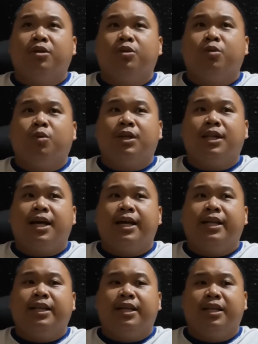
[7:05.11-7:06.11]
So what
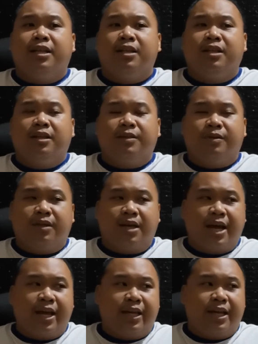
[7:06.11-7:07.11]
I did,
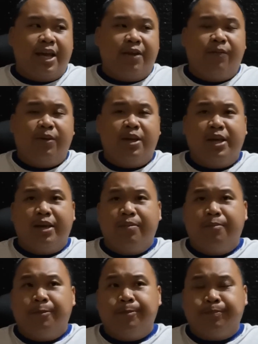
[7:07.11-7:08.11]
I gave
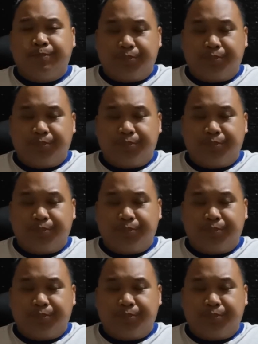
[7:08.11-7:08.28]
him